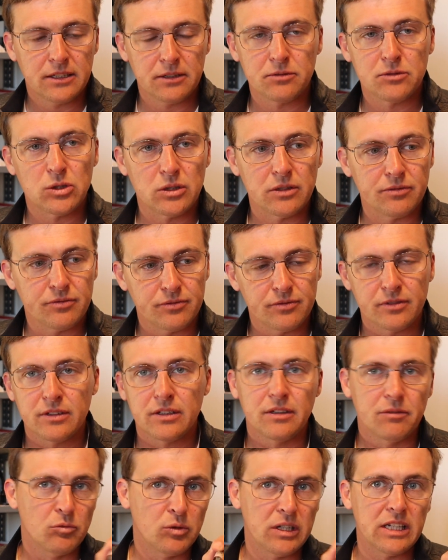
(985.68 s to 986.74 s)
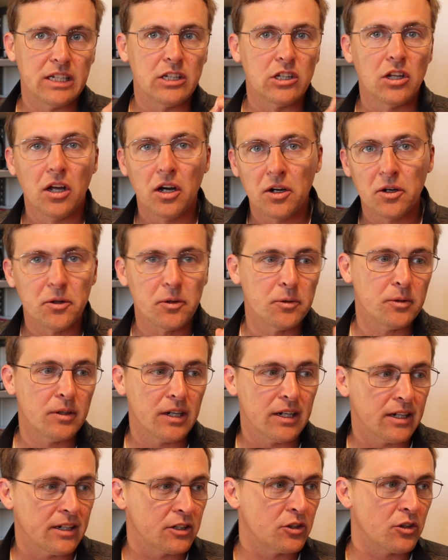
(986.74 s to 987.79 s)
sort of really
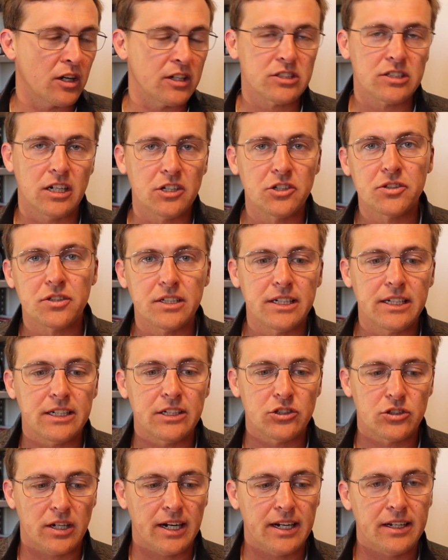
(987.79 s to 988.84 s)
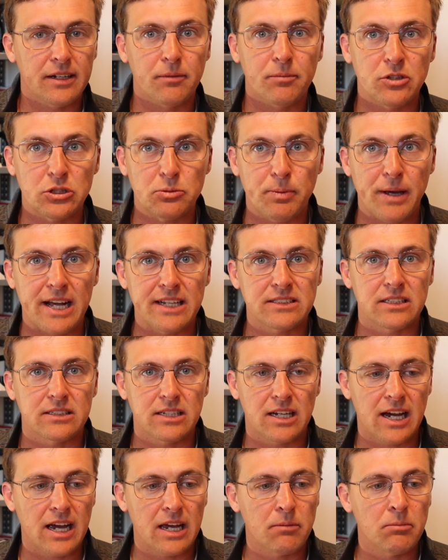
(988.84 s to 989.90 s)
low cross country, trying to just pass the
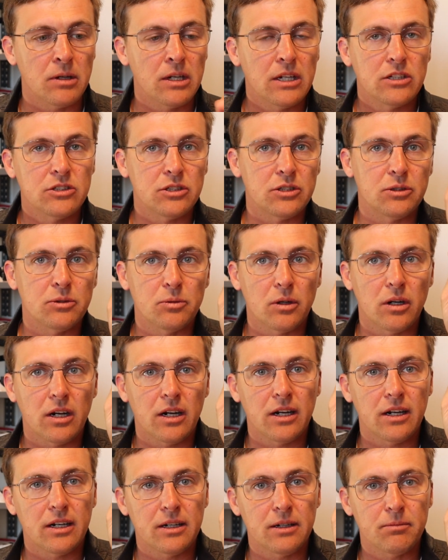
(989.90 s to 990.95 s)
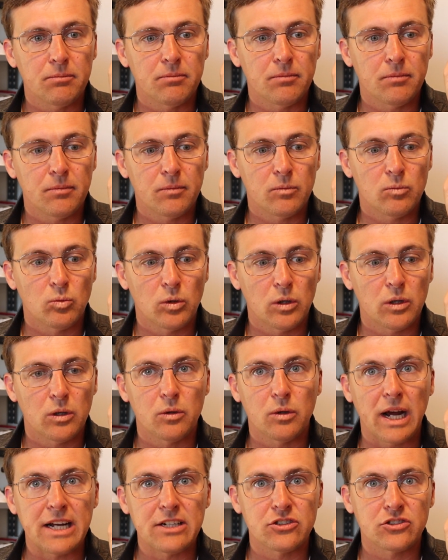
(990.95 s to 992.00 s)
time, to
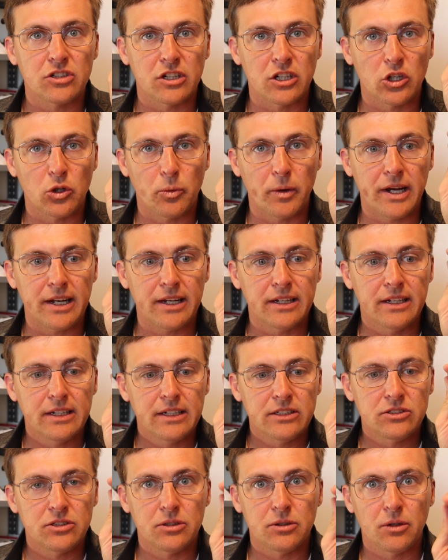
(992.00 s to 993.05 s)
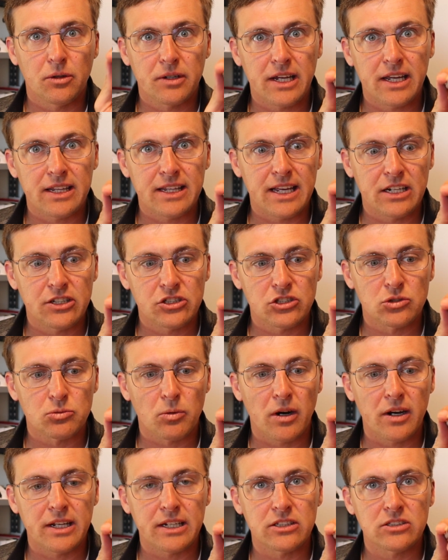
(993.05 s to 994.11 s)
whoa, engine's going to quit, to okay, the engine's
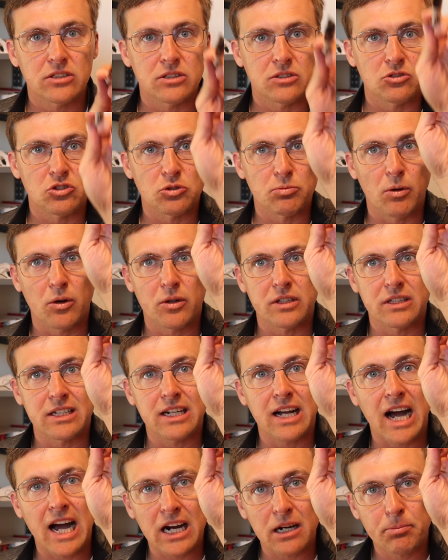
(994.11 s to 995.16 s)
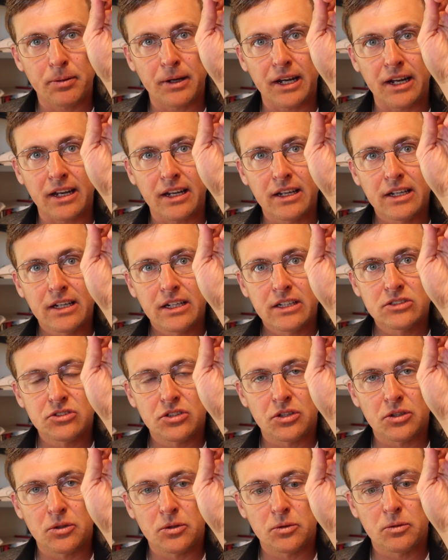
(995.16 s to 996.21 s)
running, to smoke in the cockpit,
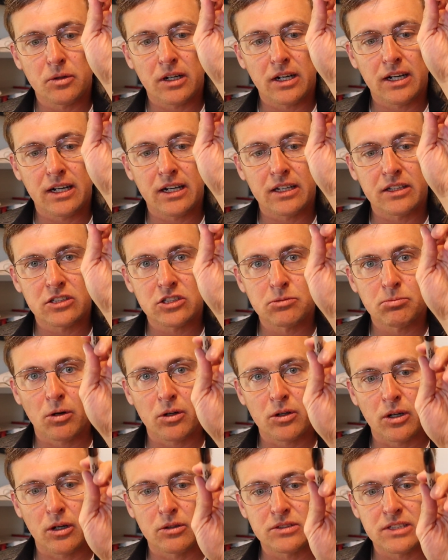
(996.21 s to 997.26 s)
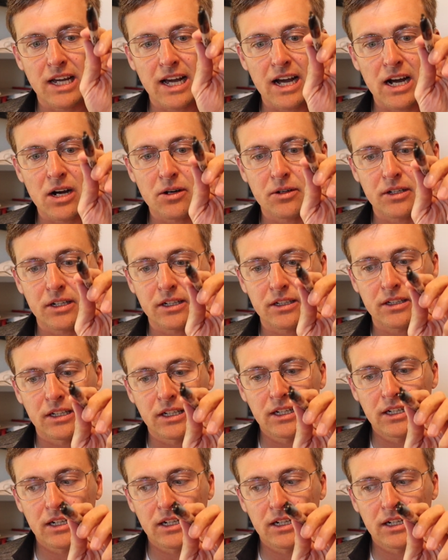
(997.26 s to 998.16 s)
to smoke goes out, and